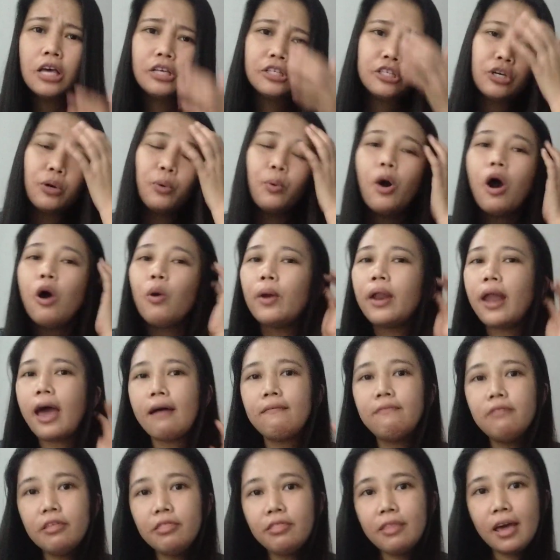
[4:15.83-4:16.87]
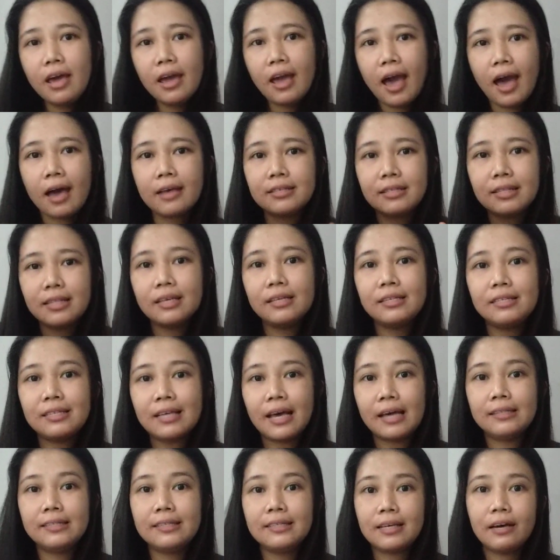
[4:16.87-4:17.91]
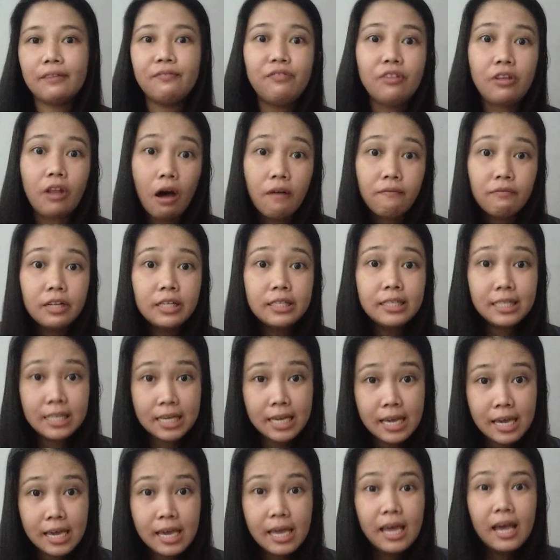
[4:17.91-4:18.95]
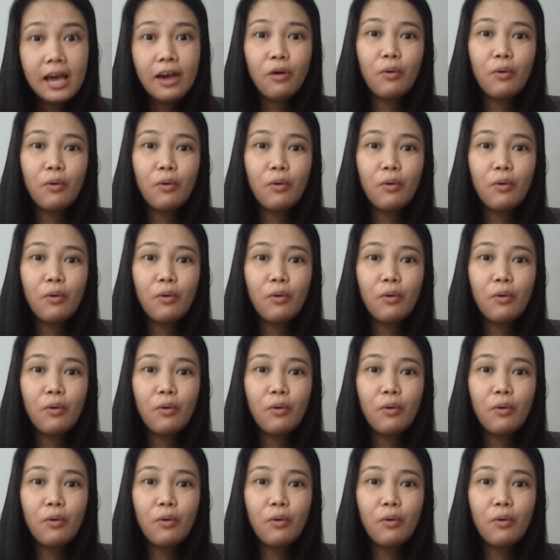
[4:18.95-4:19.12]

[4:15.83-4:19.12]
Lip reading: So when everything has this sense of novelty,